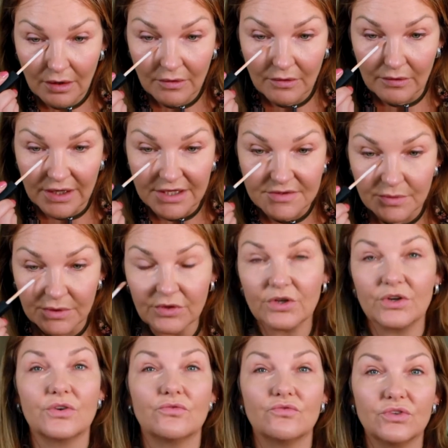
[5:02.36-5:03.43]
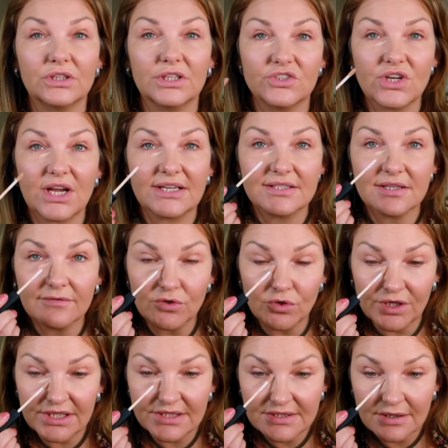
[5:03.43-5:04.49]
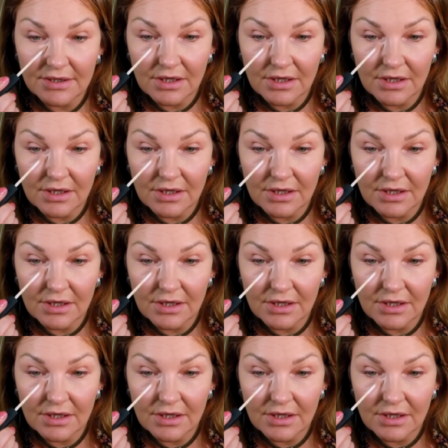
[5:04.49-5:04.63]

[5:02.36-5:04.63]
that's what you're really trying to avoid